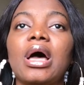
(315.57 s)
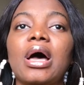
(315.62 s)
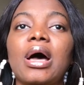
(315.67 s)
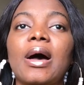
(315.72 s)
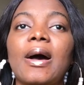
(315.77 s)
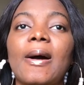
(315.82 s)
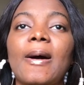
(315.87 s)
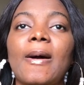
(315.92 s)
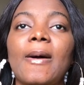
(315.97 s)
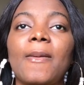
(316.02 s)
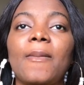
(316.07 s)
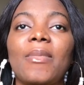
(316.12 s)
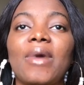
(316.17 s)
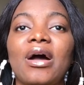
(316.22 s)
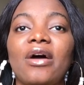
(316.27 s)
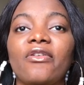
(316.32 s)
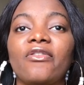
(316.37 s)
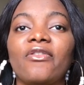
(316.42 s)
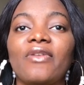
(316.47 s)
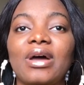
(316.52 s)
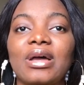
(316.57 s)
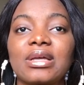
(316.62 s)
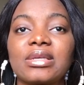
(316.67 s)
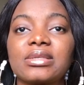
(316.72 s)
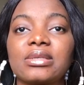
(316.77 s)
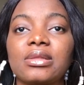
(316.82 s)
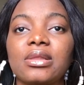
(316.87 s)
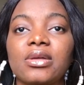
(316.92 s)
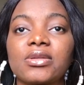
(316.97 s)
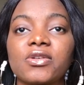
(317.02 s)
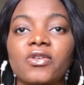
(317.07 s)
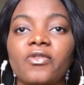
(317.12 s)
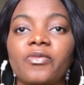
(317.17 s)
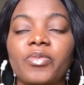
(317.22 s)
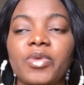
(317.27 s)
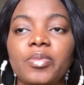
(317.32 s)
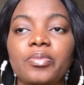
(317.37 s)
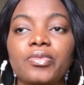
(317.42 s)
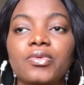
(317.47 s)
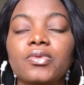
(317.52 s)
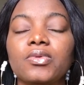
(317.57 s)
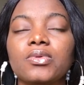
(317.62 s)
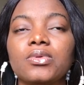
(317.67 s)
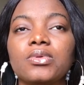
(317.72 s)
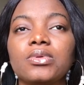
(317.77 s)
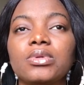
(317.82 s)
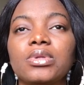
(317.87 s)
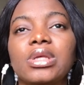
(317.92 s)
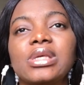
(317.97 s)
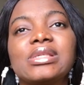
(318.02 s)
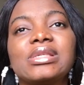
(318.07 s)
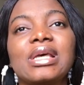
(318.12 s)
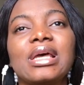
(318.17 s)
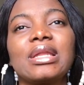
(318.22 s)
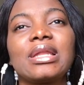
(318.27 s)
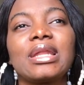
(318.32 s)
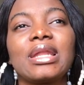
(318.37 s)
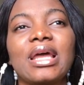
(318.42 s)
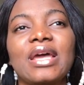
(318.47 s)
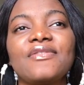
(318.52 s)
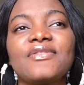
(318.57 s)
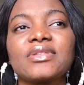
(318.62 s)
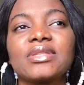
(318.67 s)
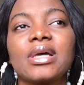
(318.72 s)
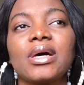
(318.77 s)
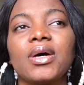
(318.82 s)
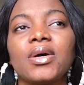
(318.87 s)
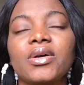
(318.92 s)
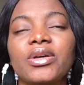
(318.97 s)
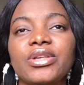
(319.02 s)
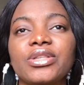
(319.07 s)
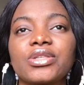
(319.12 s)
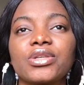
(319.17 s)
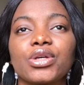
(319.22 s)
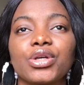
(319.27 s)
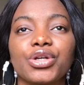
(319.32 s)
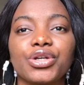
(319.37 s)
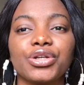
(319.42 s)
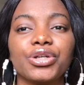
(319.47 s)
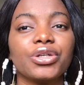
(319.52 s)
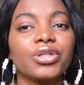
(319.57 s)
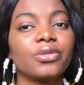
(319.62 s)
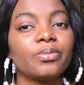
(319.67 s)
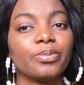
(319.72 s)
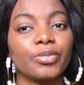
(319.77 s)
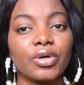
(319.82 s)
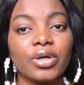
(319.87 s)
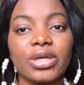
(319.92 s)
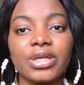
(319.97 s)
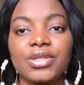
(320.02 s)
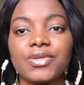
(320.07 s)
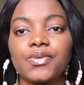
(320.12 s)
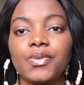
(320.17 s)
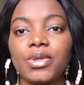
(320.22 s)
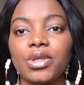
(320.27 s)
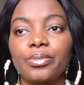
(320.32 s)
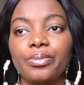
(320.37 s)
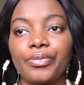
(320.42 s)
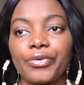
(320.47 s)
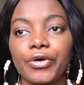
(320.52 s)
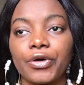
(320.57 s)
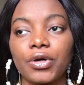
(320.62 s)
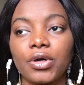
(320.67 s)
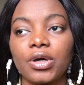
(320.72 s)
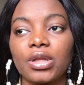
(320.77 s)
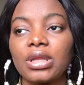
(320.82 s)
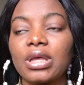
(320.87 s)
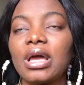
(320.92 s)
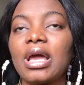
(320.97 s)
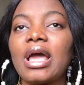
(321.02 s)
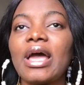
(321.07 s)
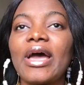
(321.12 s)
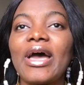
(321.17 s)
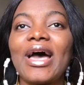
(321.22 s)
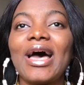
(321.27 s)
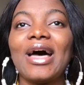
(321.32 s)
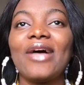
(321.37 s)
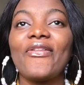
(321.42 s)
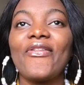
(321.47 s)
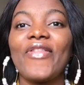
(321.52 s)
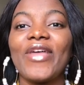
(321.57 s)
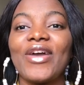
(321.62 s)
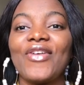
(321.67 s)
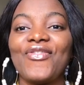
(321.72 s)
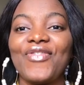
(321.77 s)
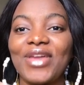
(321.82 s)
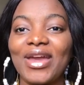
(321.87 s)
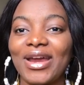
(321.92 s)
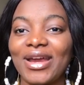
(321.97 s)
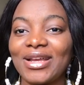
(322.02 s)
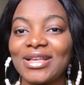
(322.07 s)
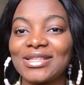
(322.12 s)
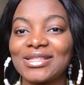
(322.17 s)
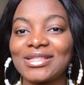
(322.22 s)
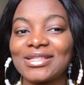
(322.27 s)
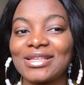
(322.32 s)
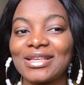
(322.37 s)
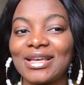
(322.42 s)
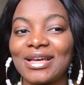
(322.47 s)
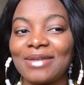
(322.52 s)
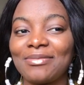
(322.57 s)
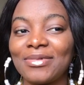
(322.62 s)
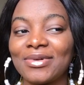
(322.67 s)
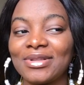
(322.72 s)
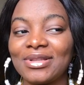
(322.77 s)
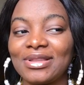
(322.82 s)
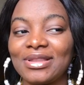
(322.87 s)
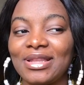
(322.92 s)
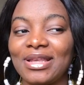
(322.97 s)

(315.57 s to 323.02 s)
I've asked lots of people. They said lifestyle it's good, but it's really broad. And then there is a